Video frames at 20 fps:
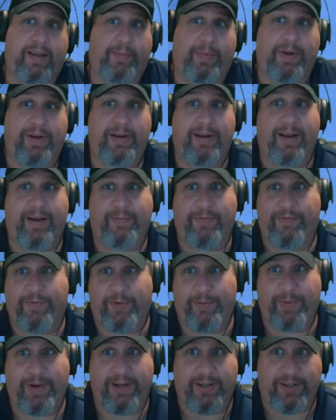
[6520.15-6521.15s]
I mean,
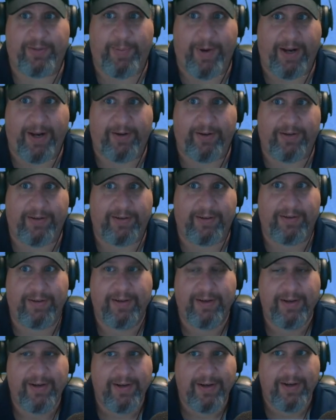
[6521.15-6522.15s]
for me, it's spiders,
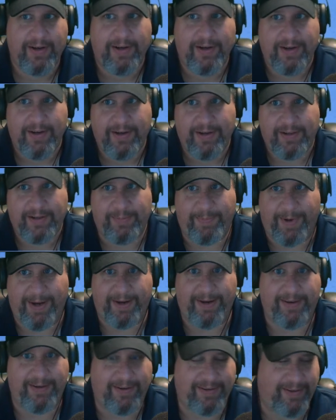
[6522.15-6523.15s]

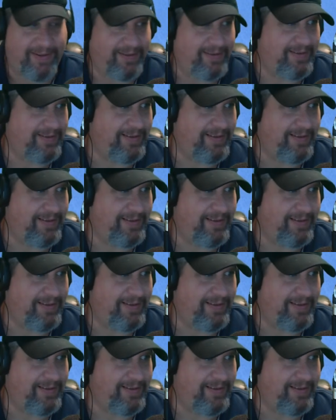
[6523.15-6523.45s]
and,